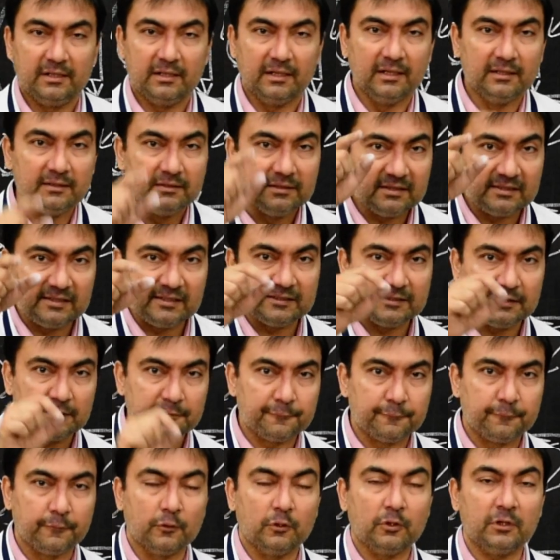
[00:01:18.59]
And this is the
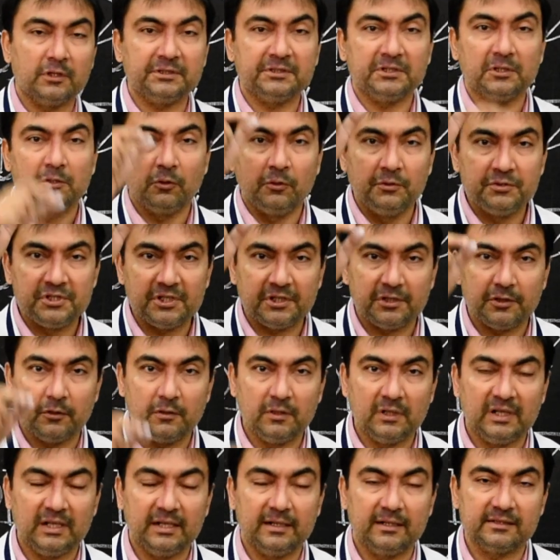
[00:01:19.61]
fourth
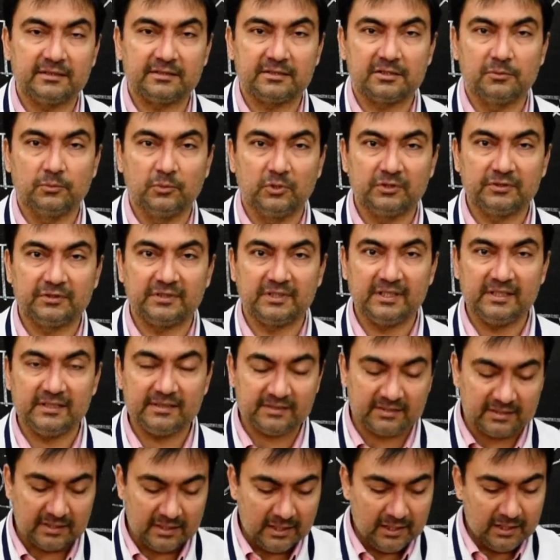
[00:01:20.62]
longitudinal
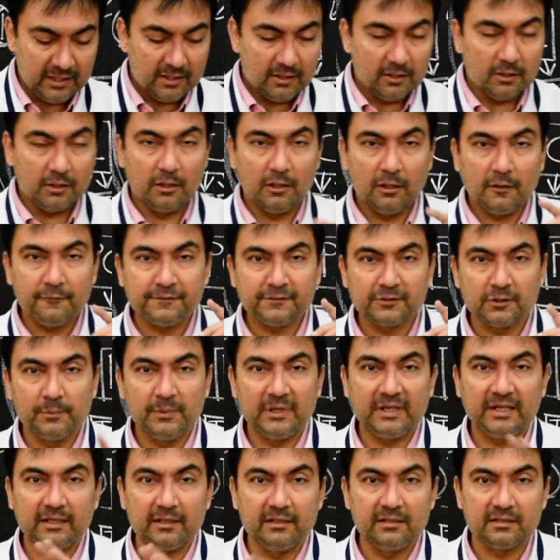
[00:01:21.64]
anastomosis of
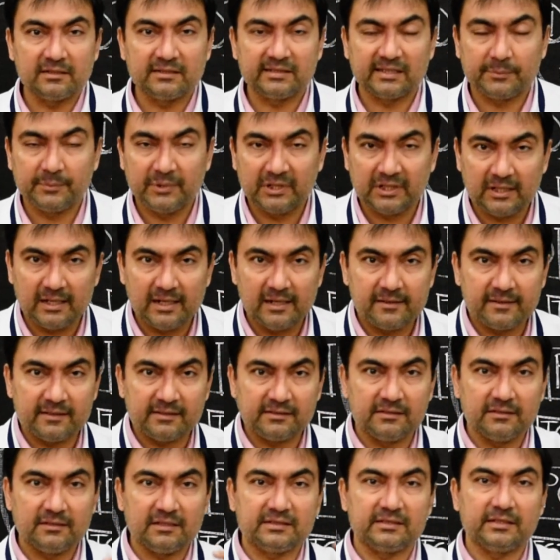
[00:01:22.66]
somatic intersegmental
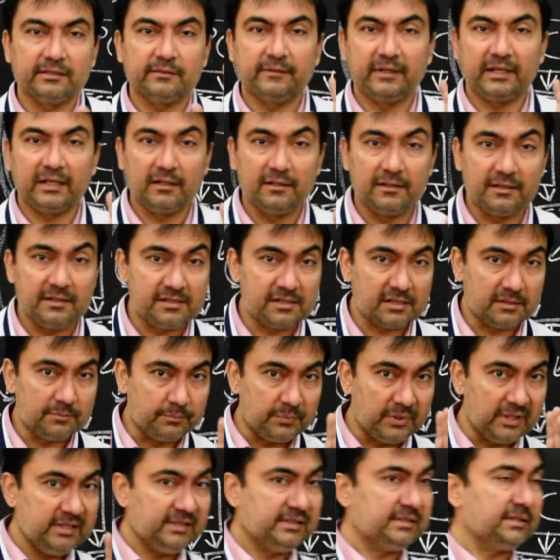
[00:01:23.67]
arteries in the cervical region.
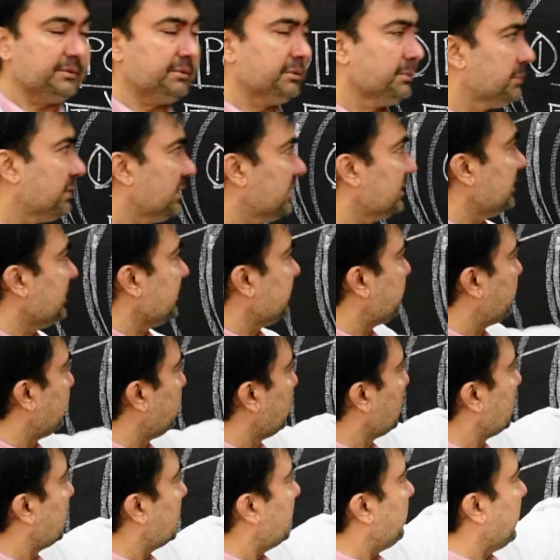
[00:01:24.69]
Please remember this
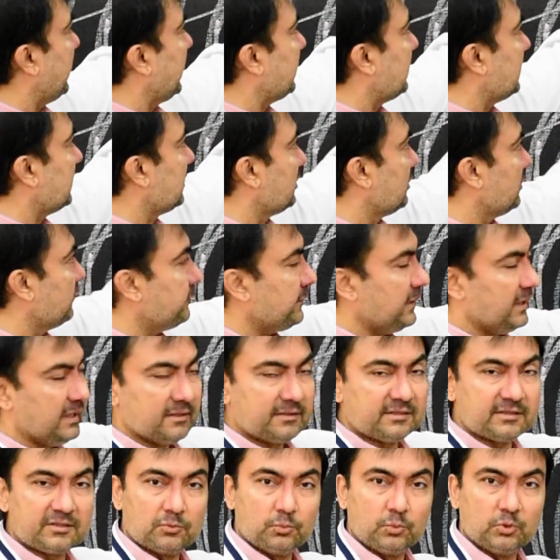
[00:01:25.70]
four pattern of
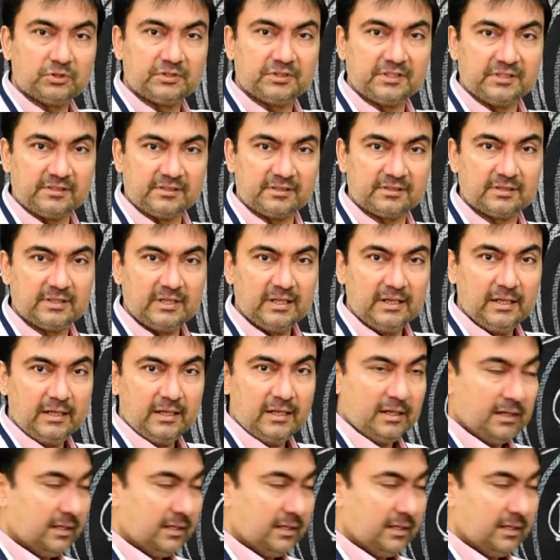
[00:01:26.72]
anastomosis.